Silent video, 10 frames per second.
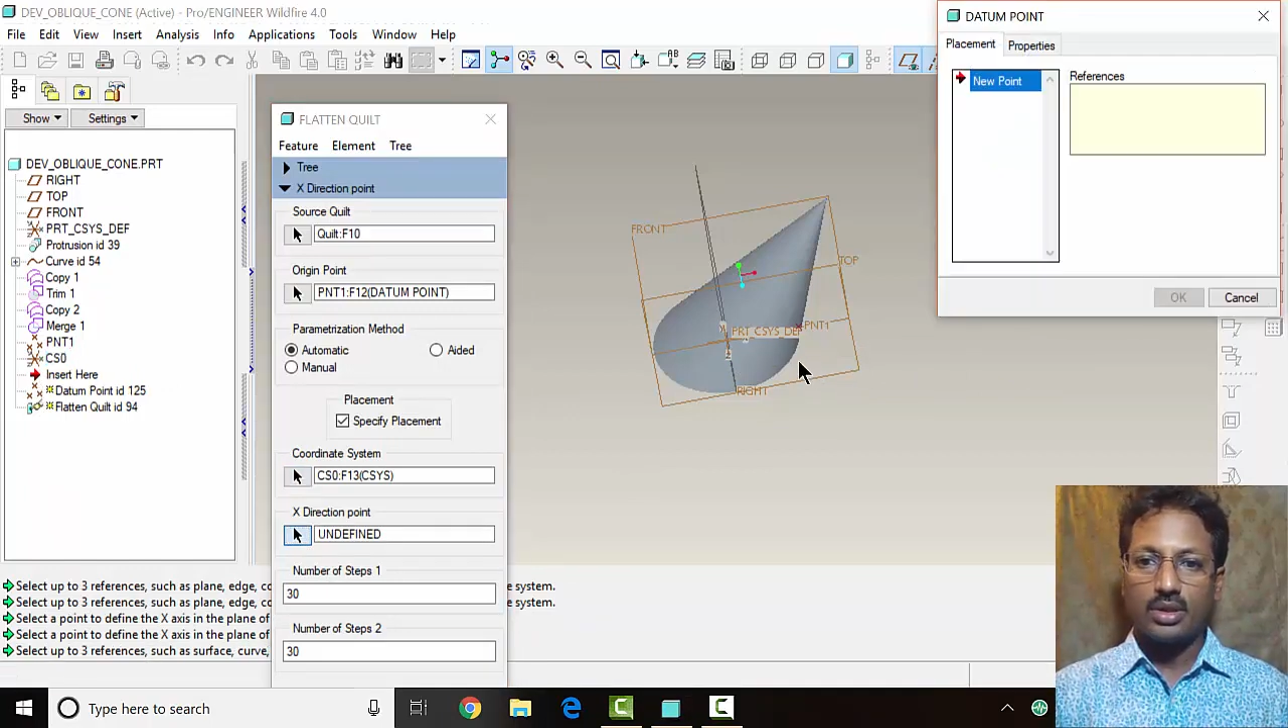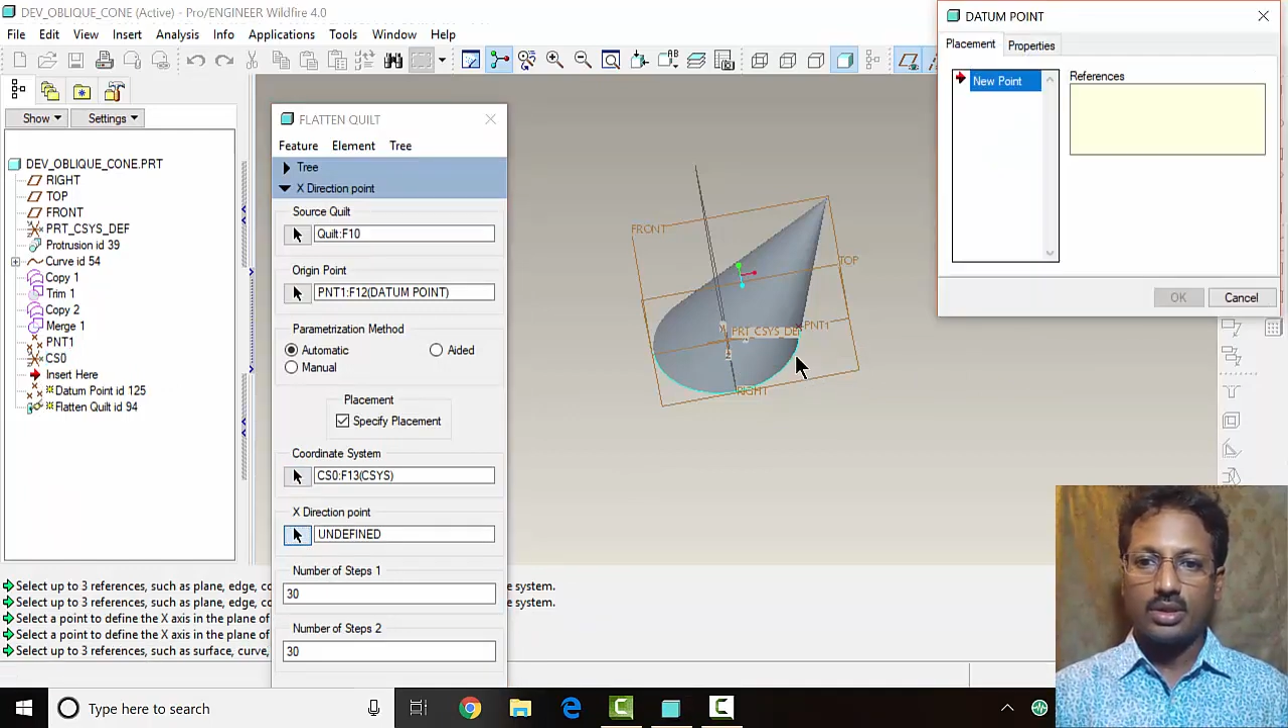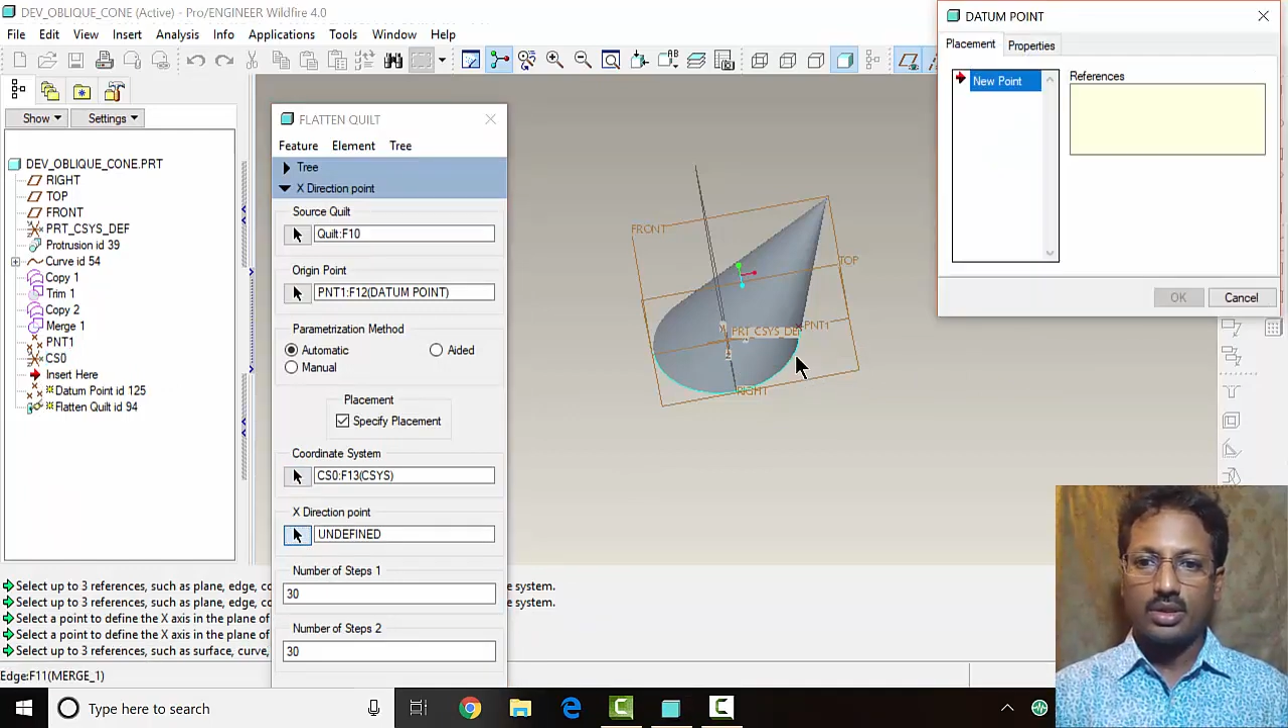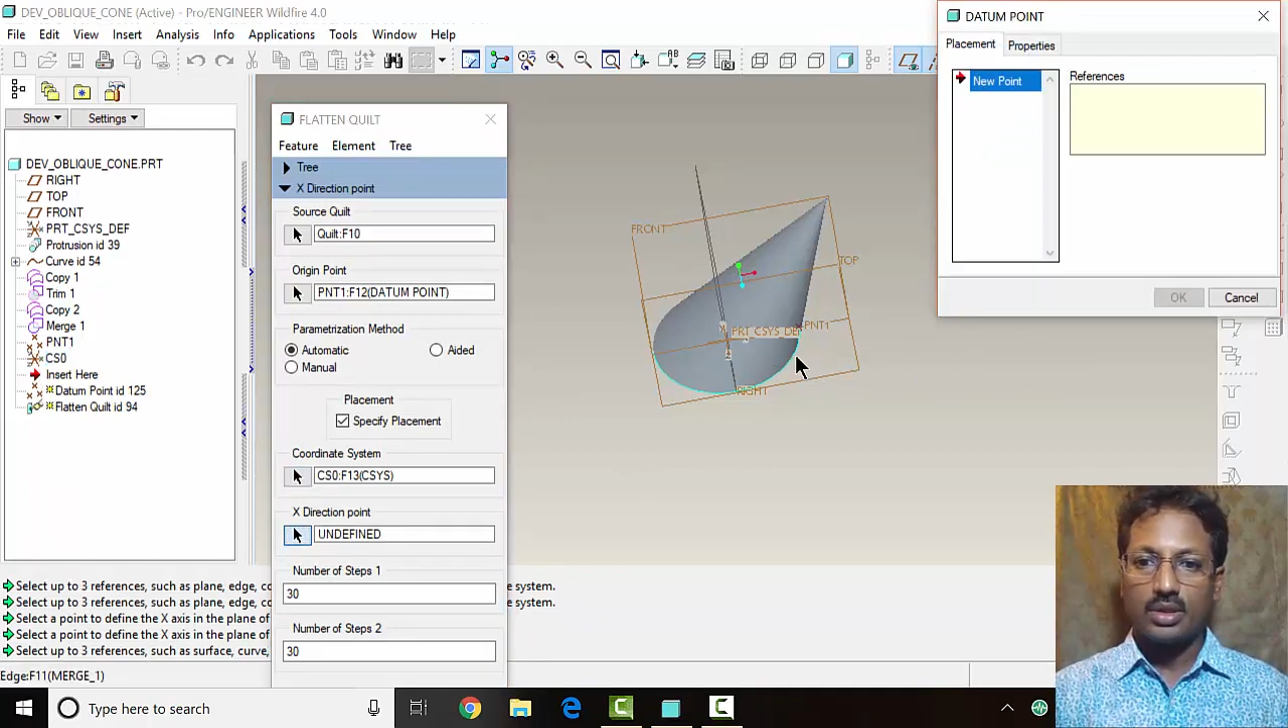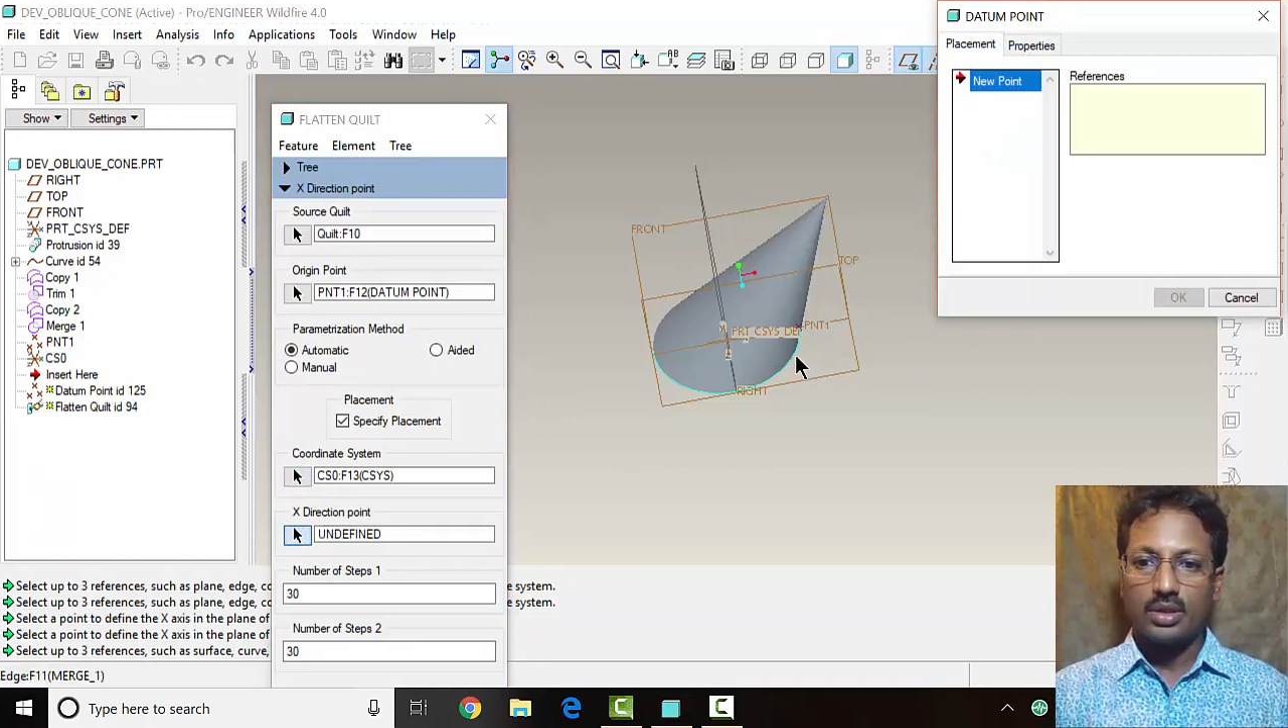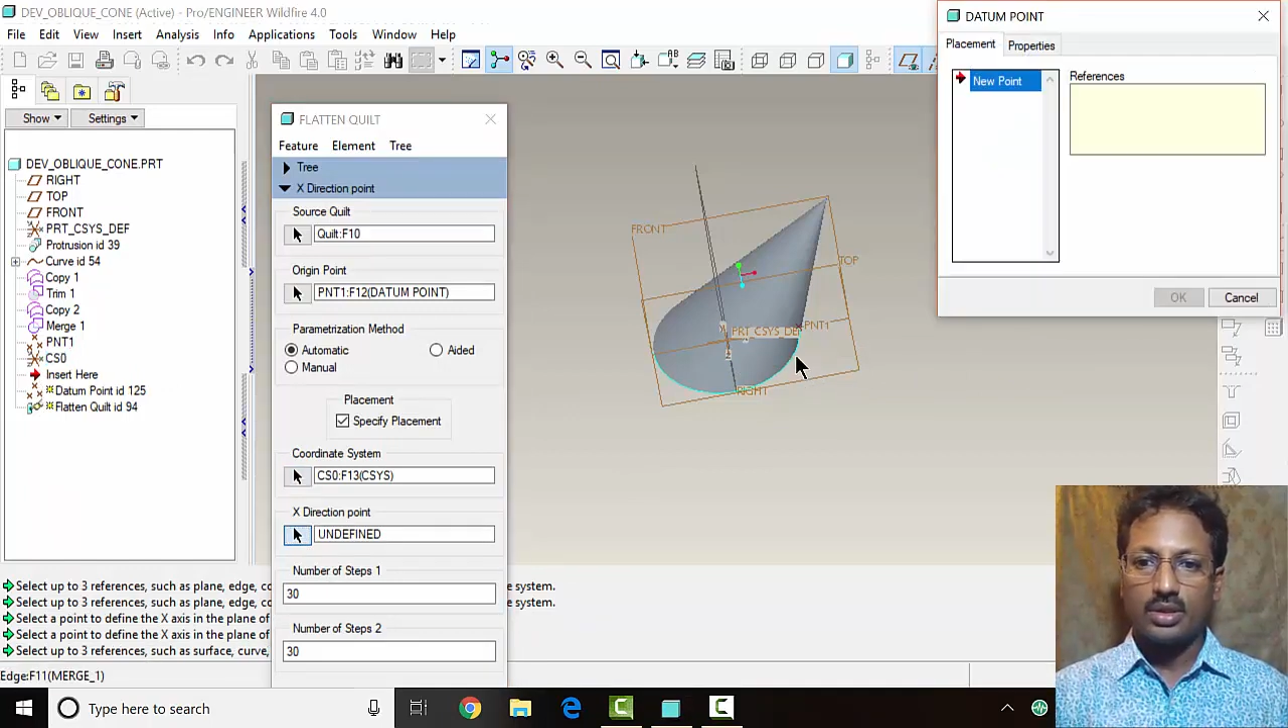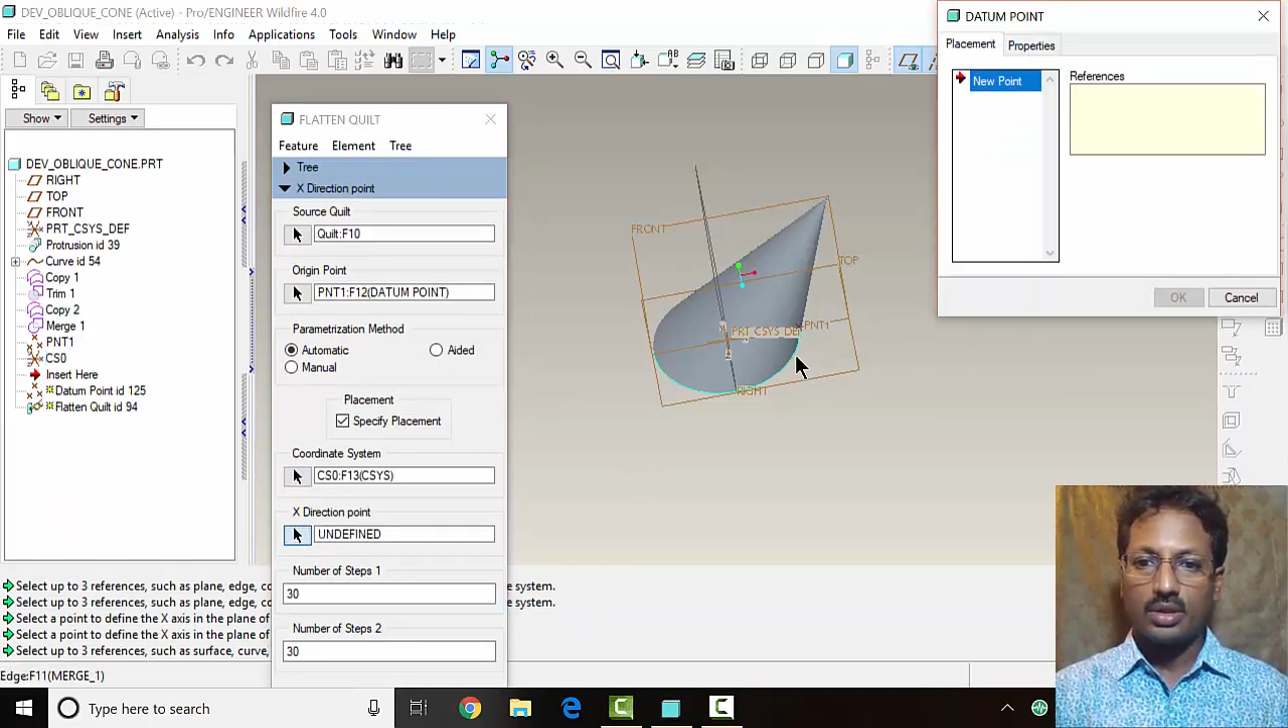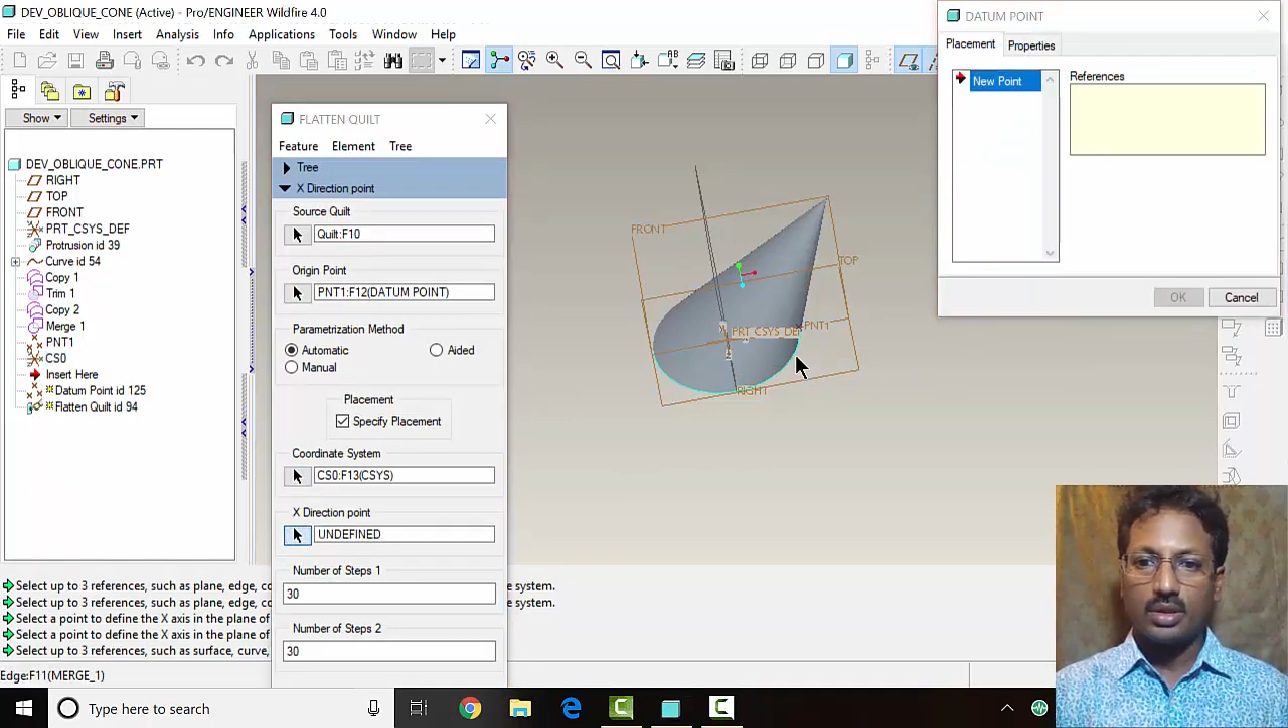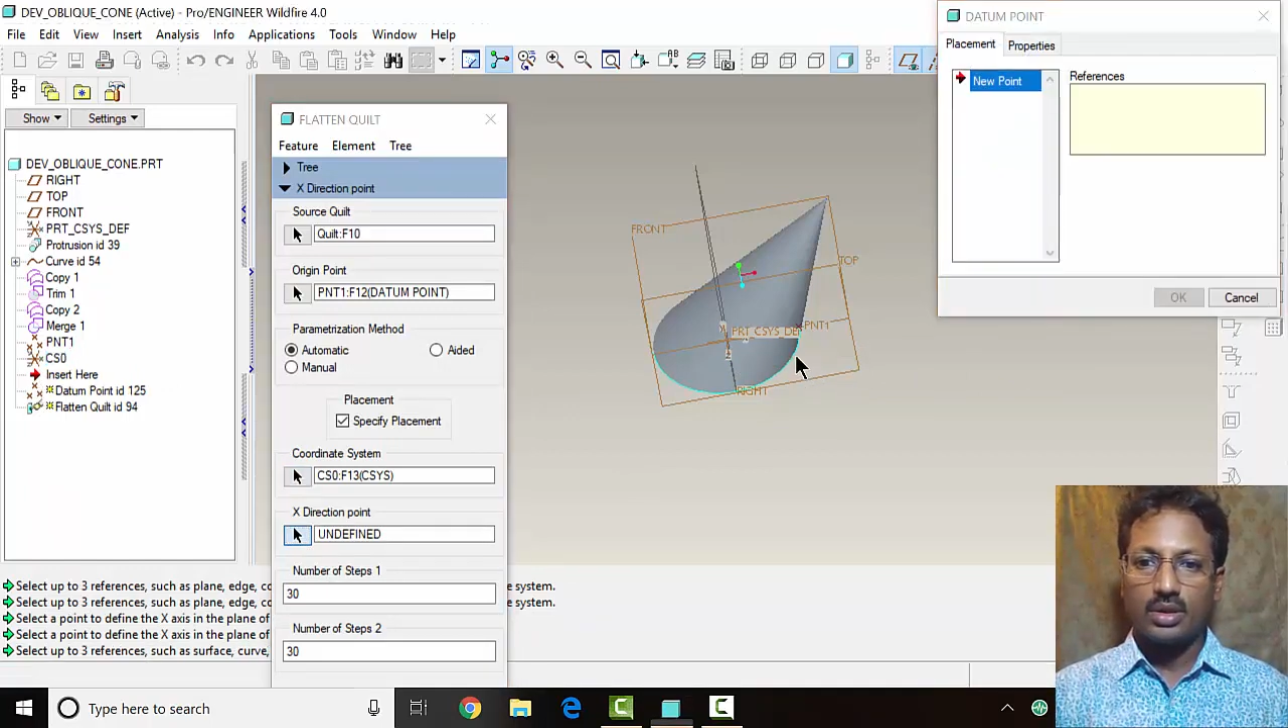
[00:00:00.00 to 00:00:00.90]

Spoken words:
this,